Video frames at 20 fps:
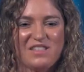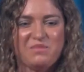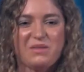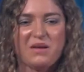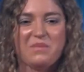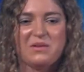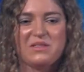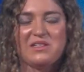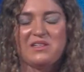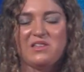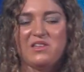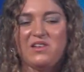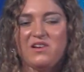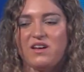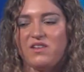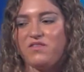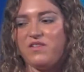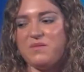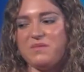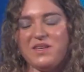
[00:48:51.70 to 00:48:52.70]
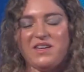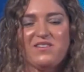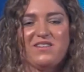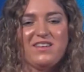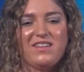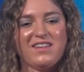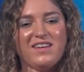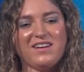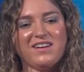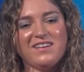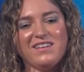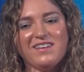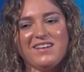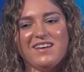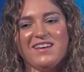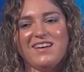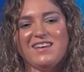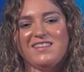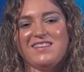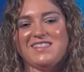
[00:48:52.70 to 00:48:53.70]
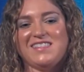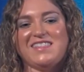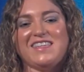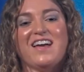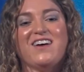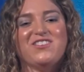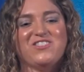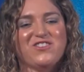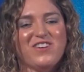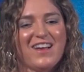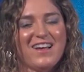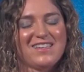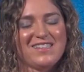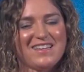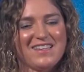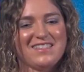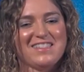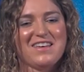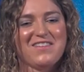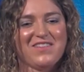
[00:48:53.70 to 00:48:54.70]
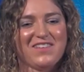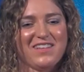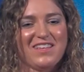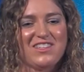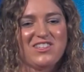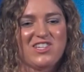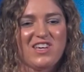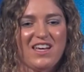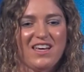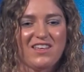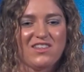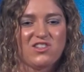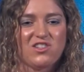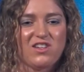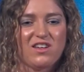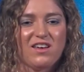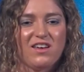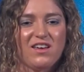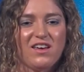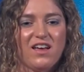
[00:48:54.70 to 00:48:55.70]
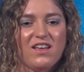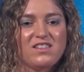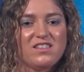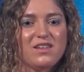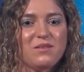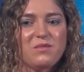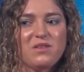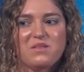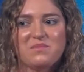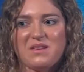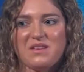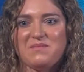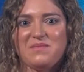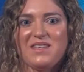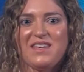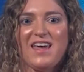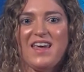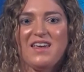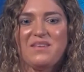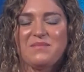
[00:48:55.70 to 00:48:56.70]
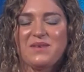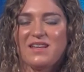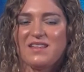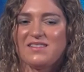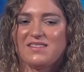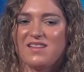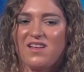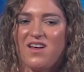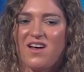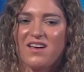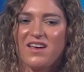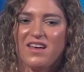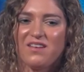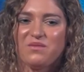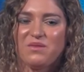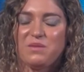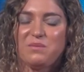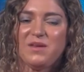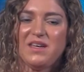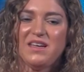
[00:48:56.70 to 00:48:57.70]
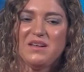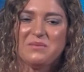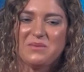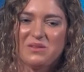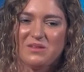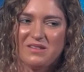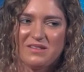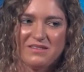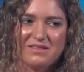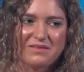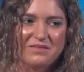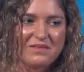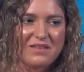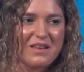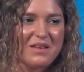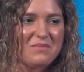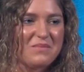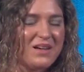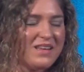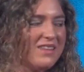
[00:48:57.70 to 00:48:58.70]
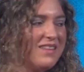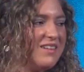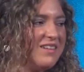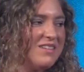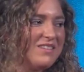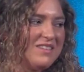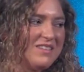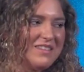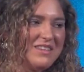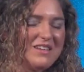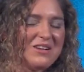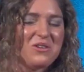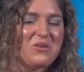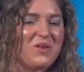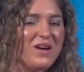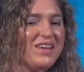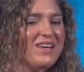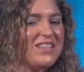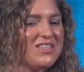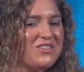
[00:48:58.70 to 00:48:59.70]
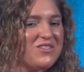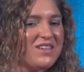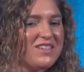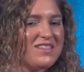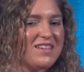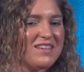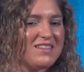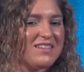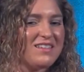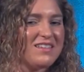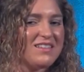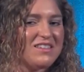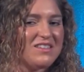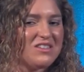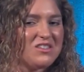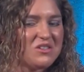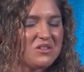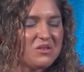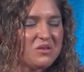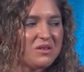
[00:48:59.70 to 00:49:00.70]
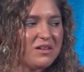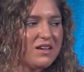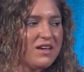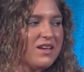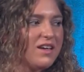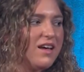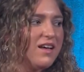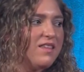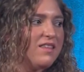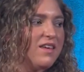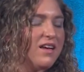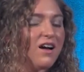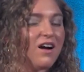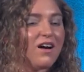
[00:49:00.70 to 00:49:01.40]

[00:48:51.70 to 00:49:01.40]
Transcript: to be able to look from year to year. The soundtracks can definitely change, and some of them can be 8 minutes long and repeatable. But they're quite interesting to listen to, and they